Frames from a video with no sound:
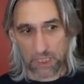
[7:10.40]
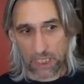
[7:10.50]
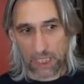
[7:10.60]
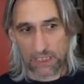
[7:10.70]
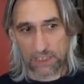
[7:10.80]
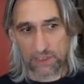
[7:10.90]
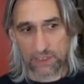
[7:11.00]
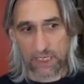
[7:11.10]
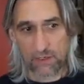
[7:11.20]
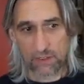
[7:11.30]
And
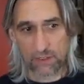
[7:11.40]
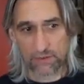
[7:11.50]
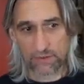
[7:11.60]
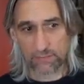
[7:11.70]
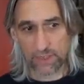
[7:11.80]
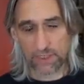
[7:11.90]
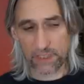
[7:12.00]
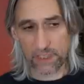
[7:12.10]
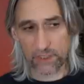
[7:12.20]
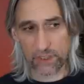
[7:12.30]
now Carlsen played
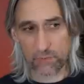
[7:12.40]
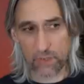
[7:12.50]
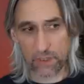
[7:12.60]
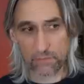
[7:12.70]
king g one.